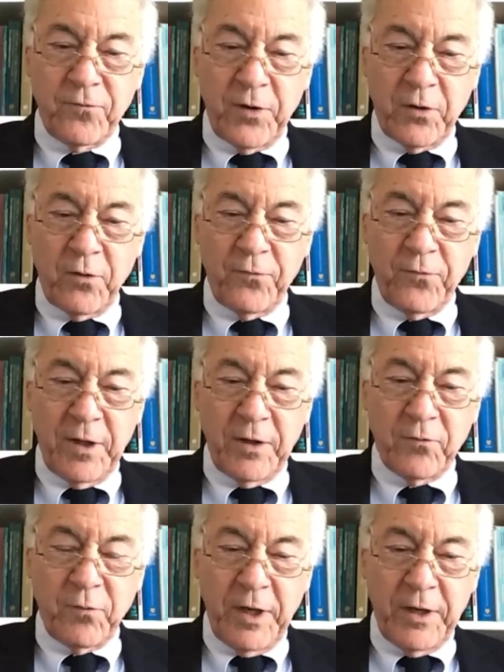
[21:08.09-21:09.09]
federal
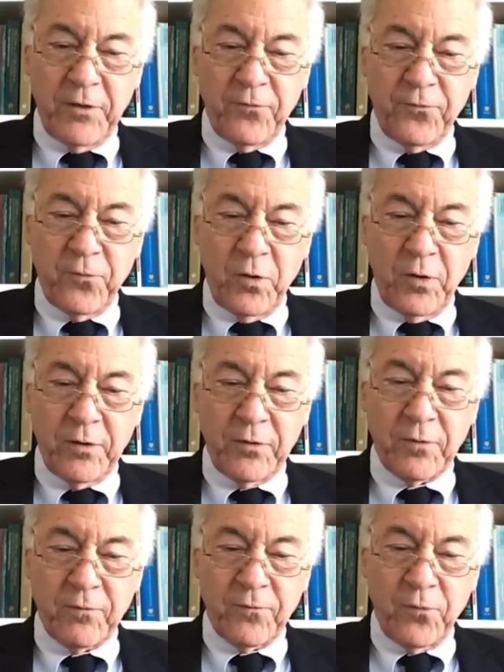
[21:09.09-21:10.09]
funds rate of
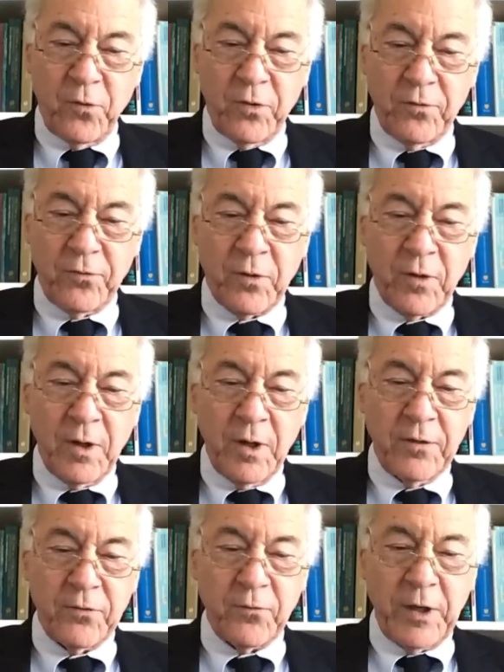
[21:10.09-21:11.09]

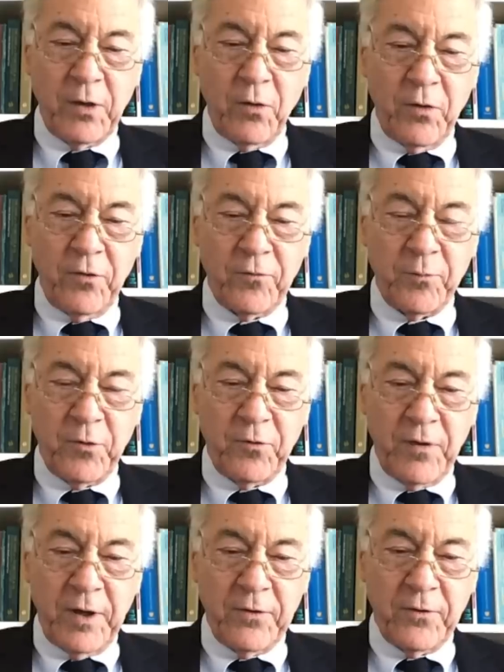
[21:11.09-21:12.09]

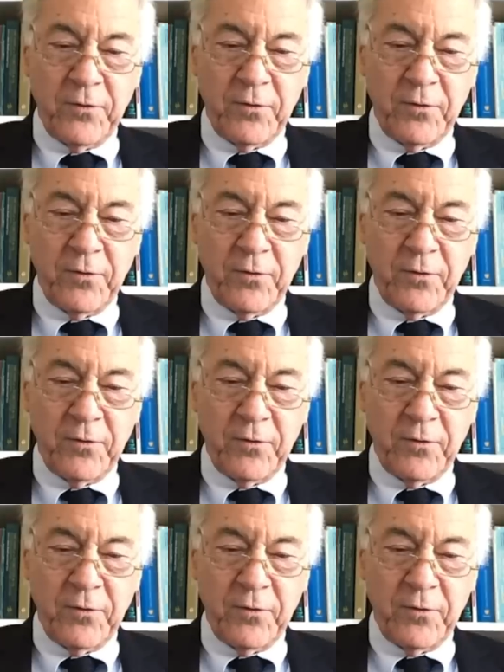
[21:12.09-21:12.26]
4.75%